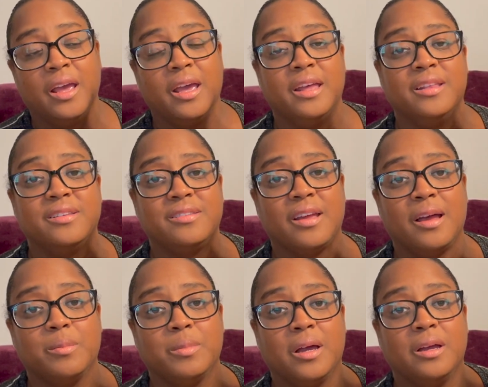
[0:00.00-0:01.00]
And this
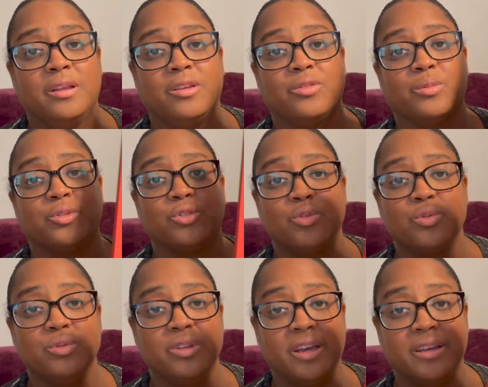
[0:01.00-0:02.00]
timeline is from School
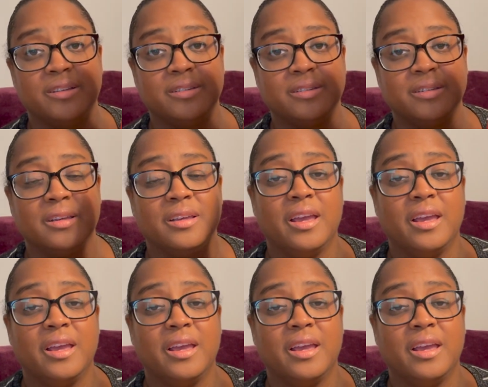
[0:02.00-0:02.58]
Nest